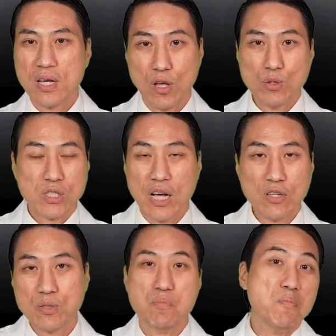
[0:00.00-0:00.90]
those
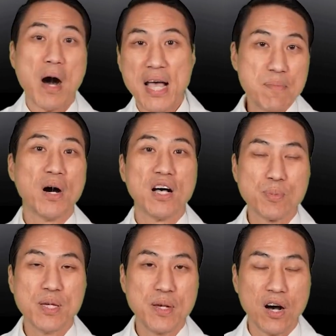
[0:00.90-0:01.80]
cells might
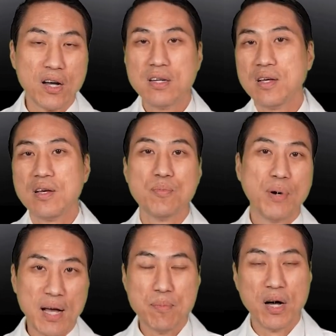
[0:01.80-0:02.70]
possibly be gone
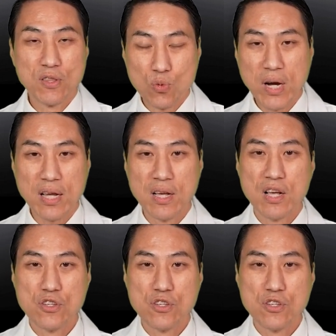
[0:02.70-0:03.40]
by month 3.